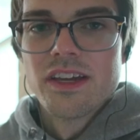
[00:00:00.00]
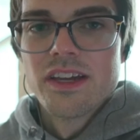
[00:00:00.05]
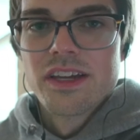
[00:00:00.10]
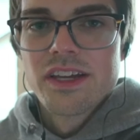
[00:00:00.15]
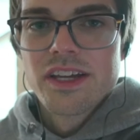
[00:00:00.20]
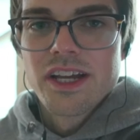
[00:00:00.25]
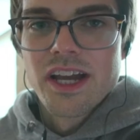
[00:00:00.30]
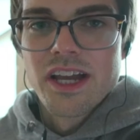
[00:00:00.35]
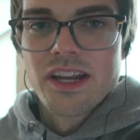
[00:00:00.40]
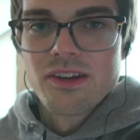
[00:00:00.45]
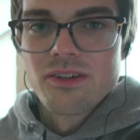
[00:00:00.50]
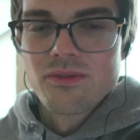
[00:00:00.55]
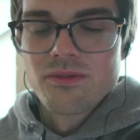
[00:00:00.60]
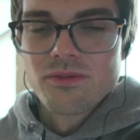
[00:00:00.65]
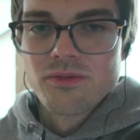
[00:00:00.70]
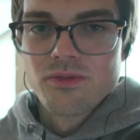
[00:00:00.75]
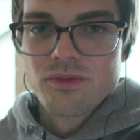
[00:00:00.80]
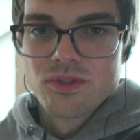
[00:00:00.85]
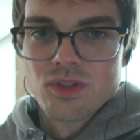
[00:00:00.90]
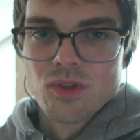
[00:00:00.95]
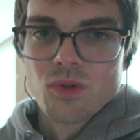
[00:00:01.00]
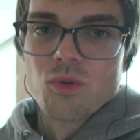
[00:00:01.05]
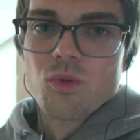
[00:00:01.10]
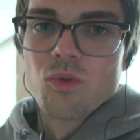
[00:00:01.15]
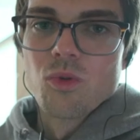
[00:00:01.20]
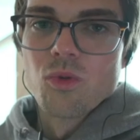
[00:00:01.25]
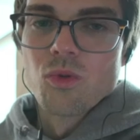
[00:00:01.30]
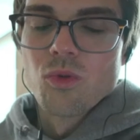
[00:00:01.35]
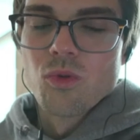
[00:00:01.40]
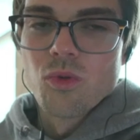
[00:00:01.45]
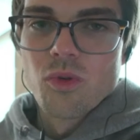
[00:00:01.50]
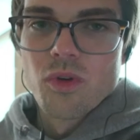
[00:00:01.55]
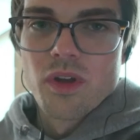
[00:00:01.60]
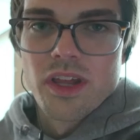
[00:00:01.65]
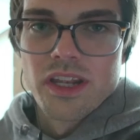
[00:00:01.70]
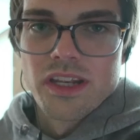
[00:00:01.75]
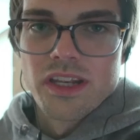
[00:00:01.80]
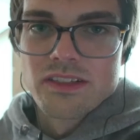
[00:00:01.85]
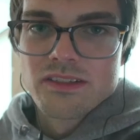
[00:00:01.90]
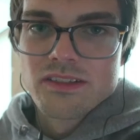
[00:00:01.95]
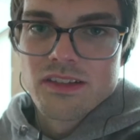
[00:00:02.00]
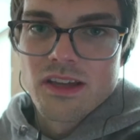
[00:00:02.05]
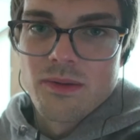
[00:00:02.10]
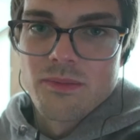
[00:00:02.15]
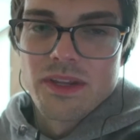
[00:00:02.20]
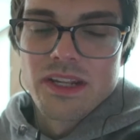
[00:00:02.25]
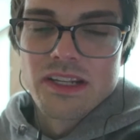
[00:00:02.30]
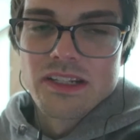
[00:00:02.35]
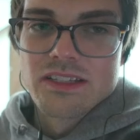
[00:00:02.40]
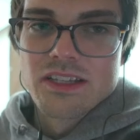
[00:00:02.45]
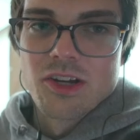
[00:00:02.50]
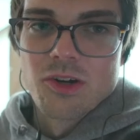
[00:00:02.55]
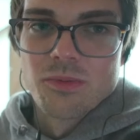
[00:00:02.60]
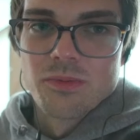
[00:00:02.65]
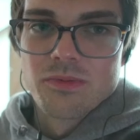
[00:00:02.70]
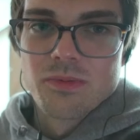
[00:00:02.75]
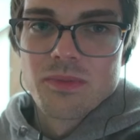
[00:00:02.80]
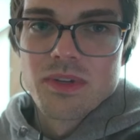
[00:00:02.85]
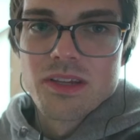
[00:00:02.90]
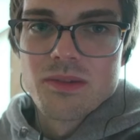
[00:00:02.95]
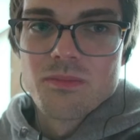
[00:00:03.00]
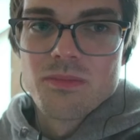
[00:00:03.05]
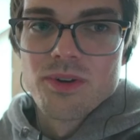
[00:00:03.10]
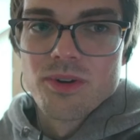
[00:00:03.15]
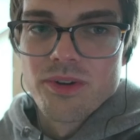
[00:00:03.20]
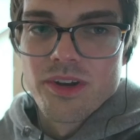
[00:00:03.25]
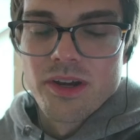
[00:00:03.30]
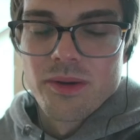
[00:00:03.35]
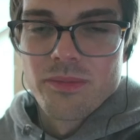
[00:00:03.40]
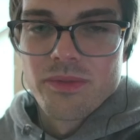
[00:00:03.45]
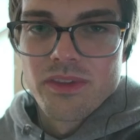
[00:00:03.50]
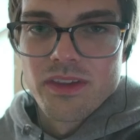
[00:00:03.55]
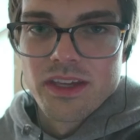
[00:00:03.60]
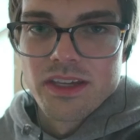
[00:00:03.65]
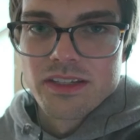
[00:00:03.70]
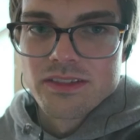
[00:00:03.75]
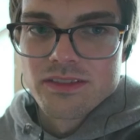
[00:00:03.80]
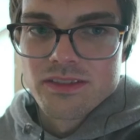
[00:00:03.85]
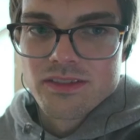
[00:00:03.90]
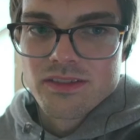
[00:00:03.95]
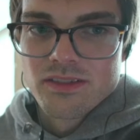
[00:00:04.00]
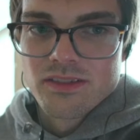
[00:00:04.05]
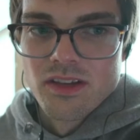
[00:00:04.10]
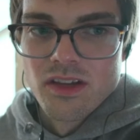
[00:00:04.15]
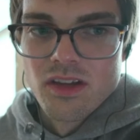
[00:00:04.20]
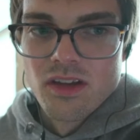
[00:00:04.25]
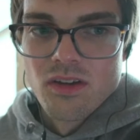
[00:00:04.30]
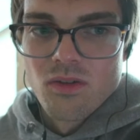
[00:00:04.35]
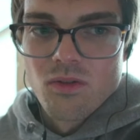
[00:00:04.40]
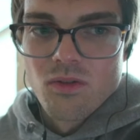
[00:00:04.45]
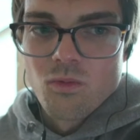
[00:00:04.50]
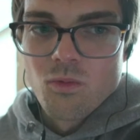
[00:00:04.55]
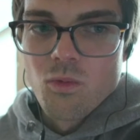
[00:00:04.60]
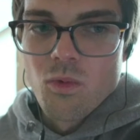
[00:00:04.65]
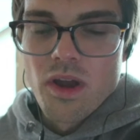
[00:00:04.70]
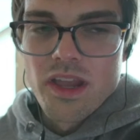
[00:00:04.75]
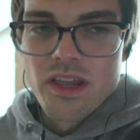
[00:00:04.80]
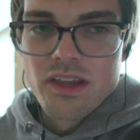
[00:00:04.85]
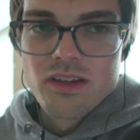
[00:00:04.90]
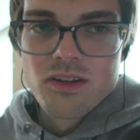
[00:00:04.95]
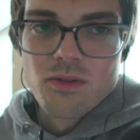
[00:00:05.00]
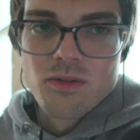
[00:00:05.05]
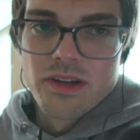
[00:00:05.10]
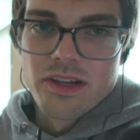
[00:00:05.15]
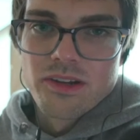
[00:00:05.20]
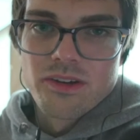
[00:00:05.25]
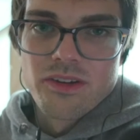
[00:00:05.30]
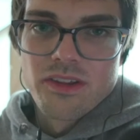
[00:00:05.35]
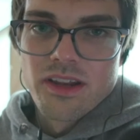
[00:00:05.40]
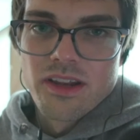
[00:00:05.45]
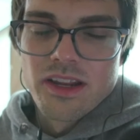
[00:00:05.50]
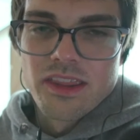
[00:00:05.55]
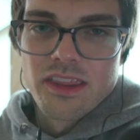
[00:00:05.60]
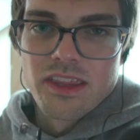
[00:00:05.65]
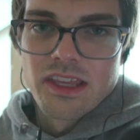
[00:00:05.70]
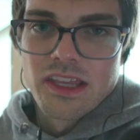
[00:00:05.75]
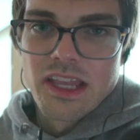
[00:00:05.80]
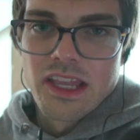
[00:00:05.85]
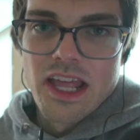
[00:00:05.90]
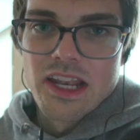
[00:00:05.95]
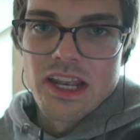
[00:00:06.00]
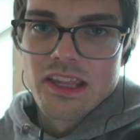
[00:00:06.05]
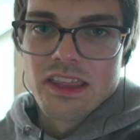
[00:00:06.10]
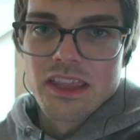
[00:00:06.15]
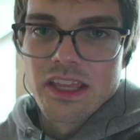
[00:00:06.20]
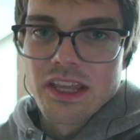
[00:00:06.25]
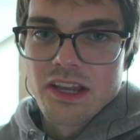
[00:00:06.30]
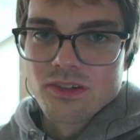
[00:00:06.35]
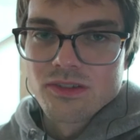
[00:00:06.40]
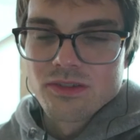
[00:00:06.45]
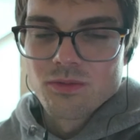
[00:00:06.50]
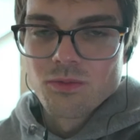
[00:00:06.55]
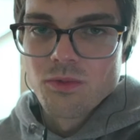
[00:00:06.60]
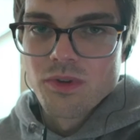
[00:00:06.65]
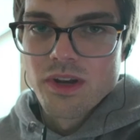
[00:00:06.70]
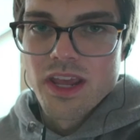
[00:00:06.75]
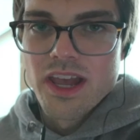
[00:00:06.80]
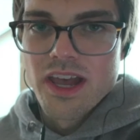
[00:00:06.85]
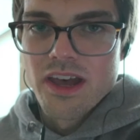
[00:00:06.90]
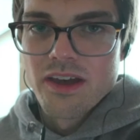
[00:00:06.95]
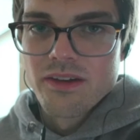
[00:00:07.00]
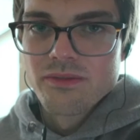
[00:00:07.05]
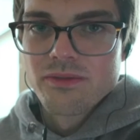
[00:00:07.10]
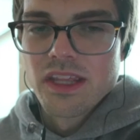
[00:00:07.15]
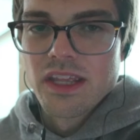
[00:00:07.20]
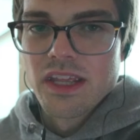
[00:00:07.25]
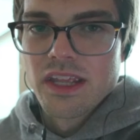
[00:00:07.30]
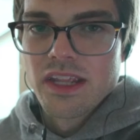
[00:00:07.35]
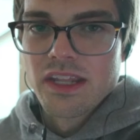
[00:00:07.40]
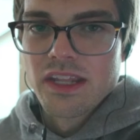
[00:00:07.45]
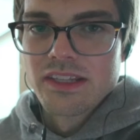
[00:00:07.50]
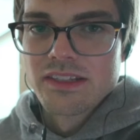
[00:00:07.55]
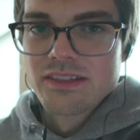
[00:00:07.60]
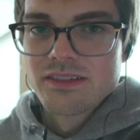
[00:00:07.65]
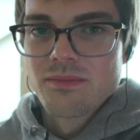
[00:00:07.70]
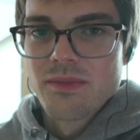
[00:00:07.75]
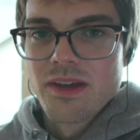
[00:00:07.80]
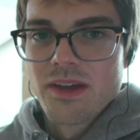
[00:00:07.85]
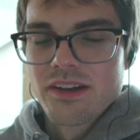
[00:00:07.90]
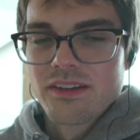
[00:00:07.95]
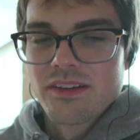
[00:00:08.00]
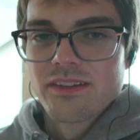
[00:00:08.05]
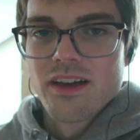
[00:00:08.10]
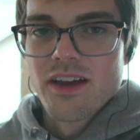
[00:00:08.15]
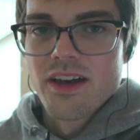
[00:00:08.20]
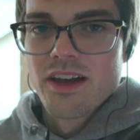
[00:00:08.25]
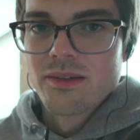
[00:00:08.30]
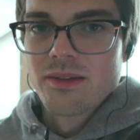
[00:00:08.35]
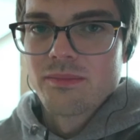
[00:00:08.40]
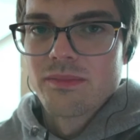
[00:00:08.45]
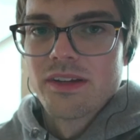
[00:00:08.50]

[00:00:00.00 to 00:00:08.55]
kind of tool, and it's, I mean, it's helped me build up things way quicker than I think anything else would have in this amount of time.